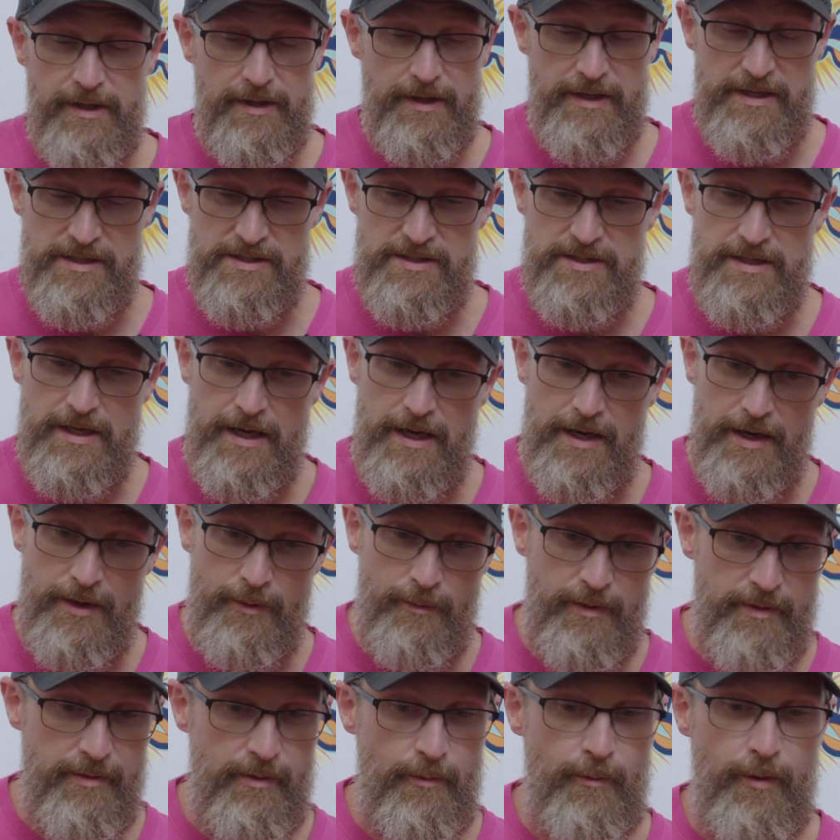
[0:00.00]
listing.
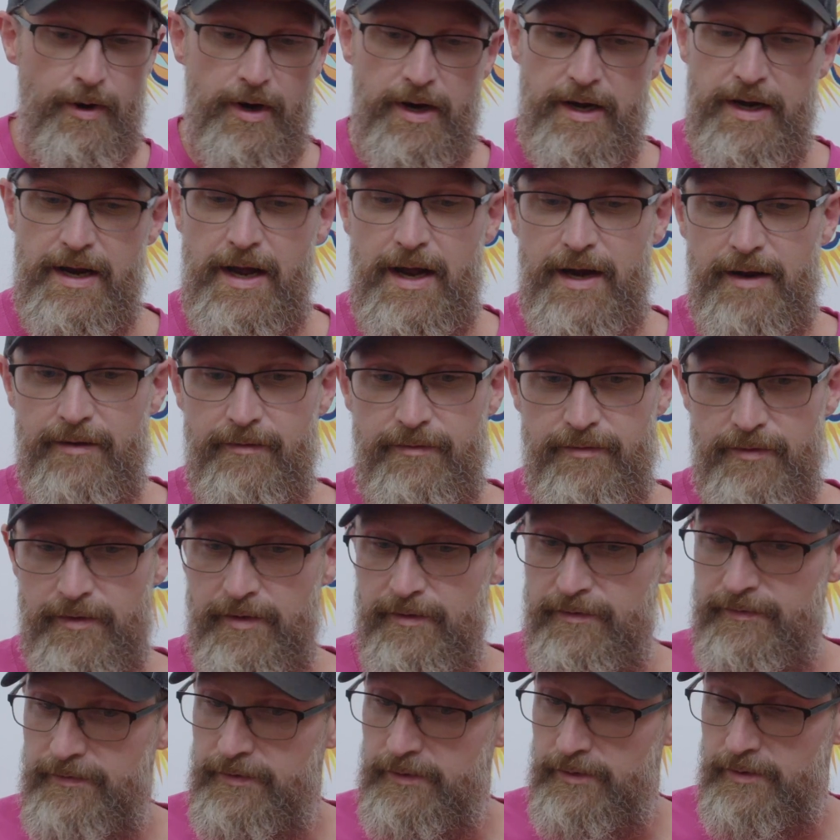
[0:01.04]
We've been working on it for a
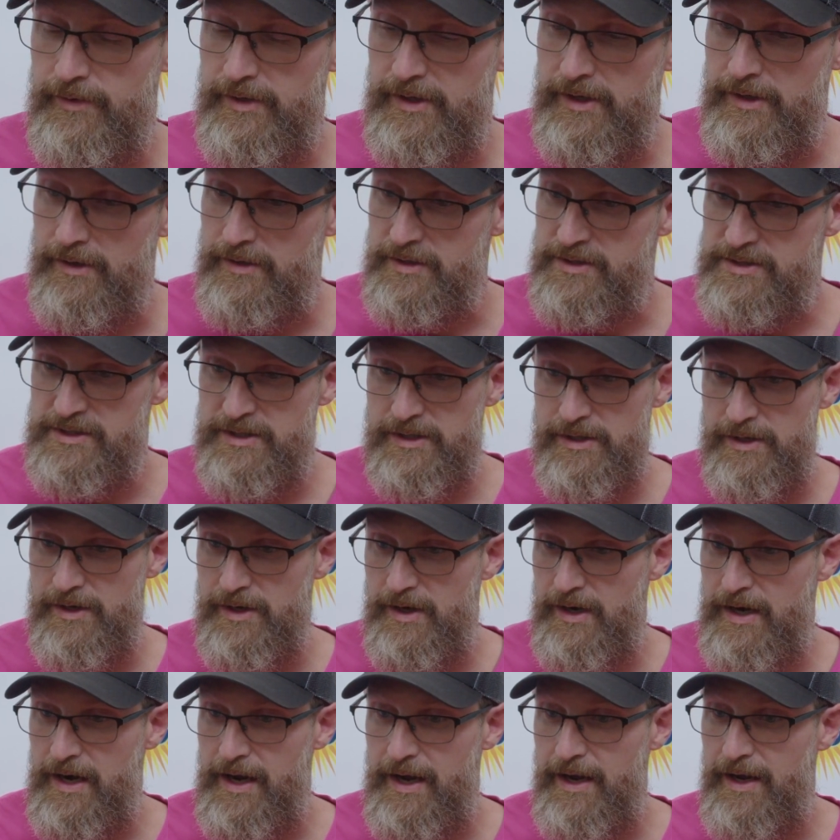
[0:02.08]
few years
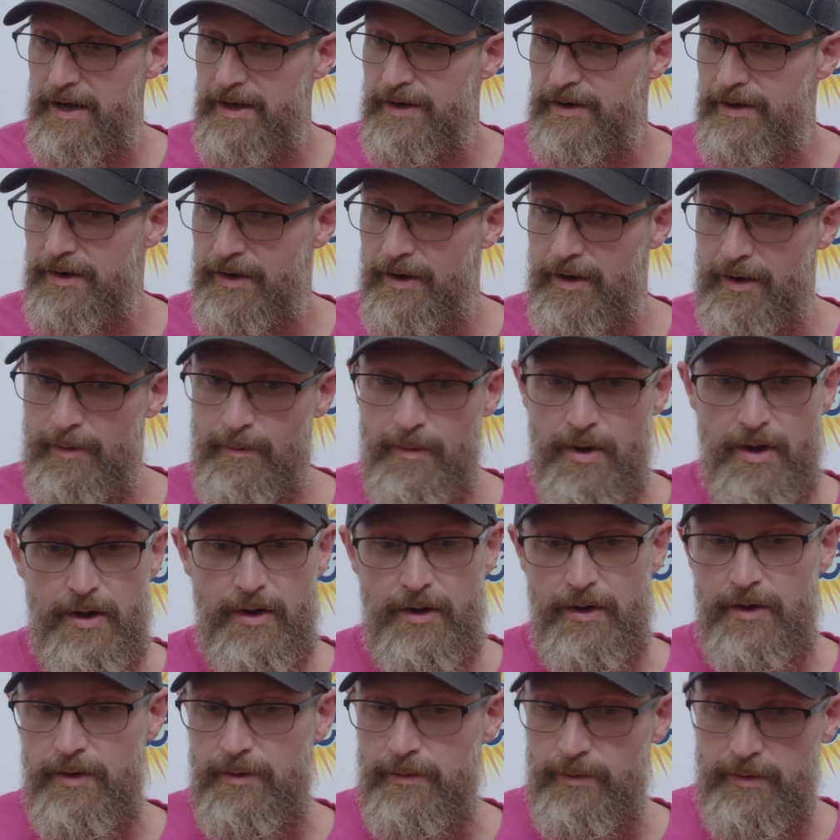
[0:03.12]
here, and
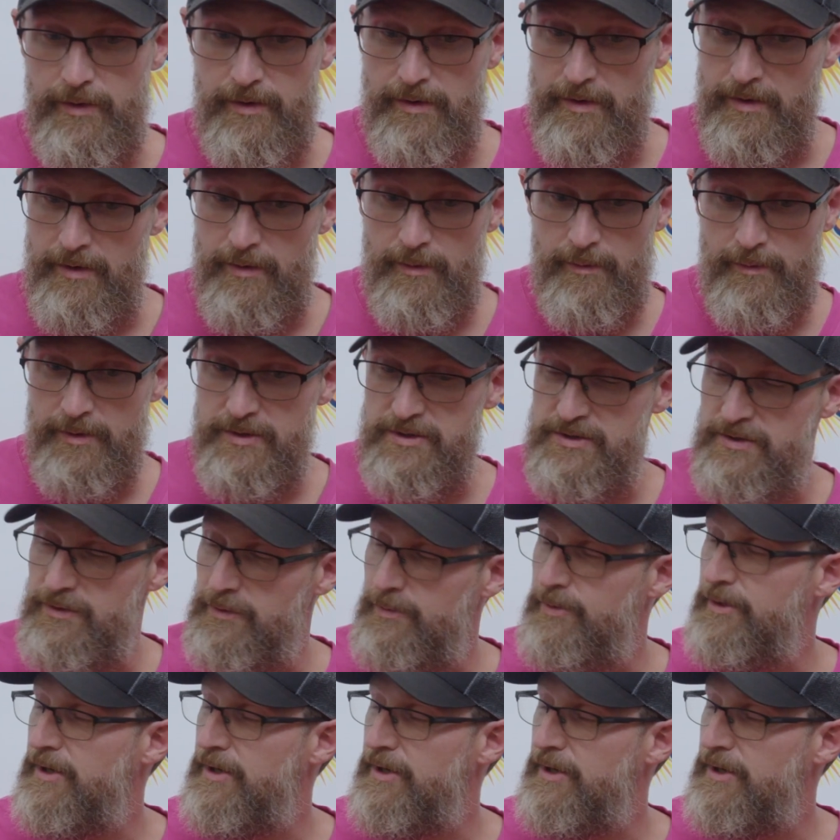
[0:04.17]
we're super